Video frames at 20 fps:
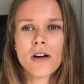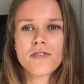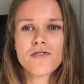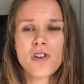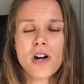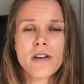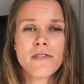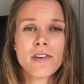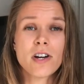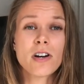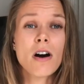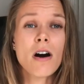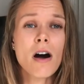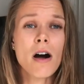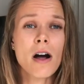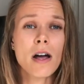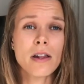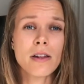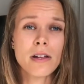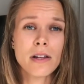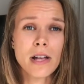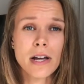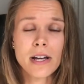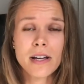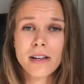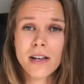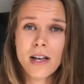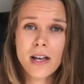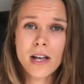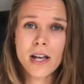driving car, like
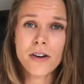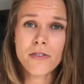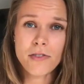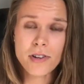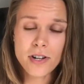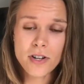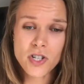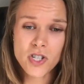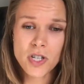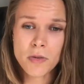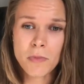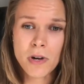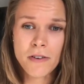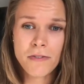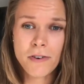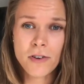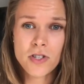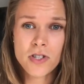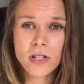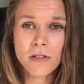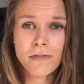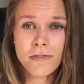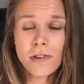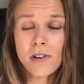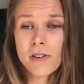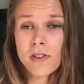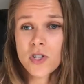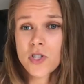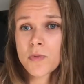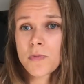reducing my fossil
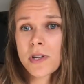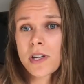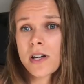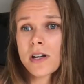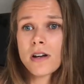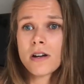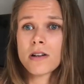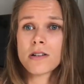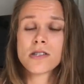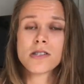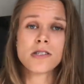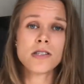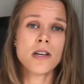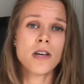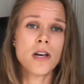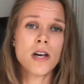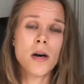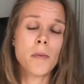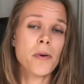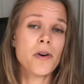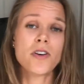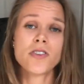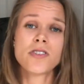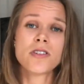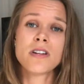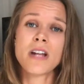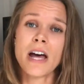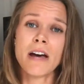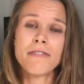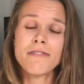fuels? Because a
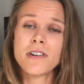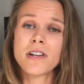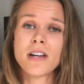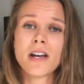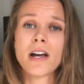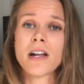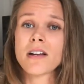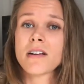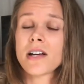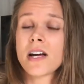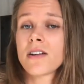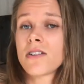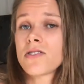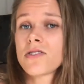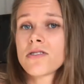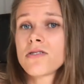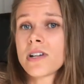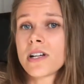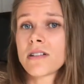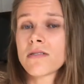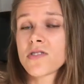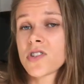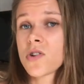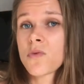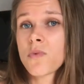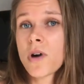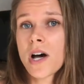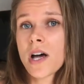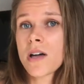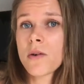person in Africa cannot do it. So
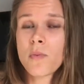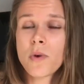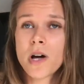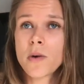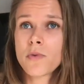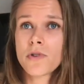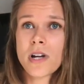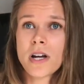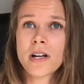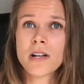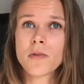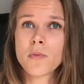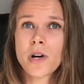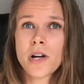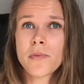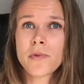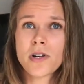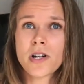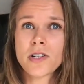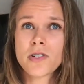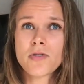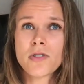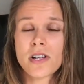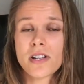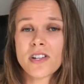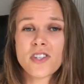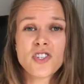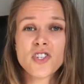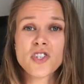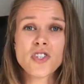why would I do it?
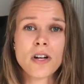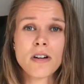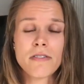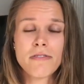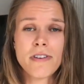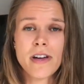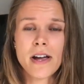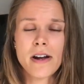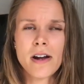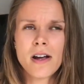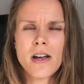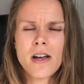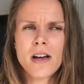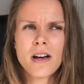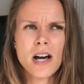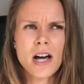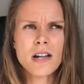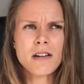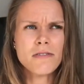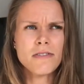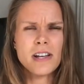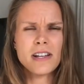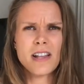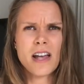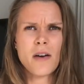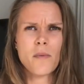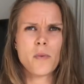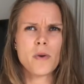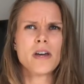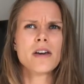It's just unfair. Kind of like
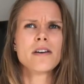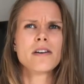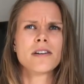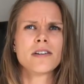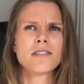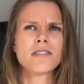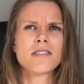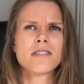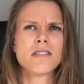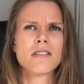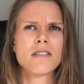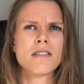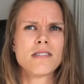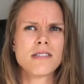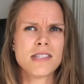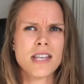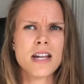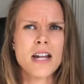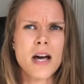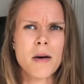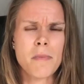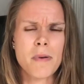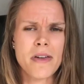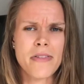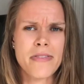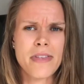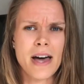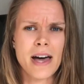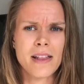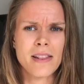that weird setup
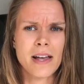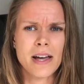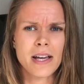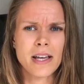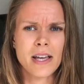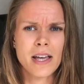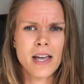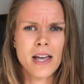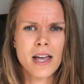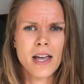in that, like,